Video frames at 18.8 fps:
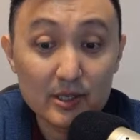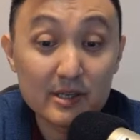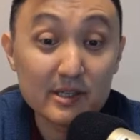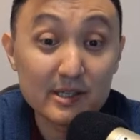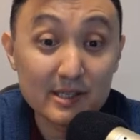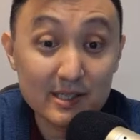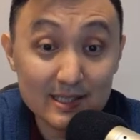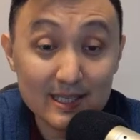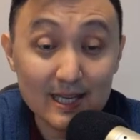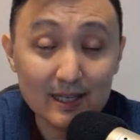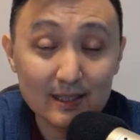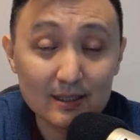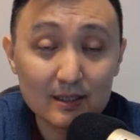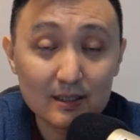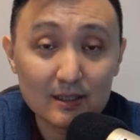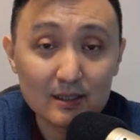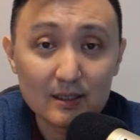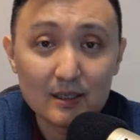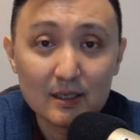said
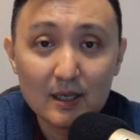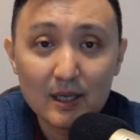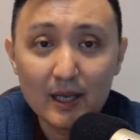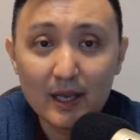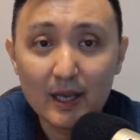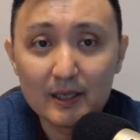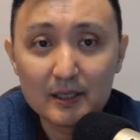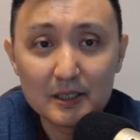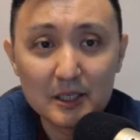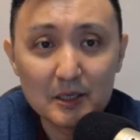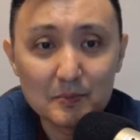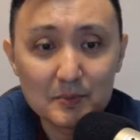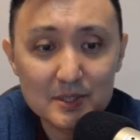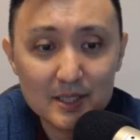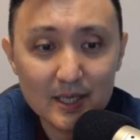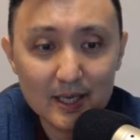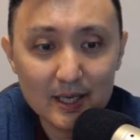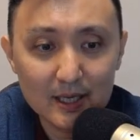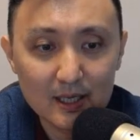and keep
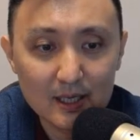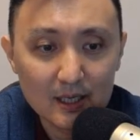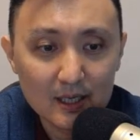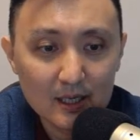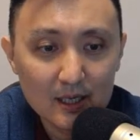saying,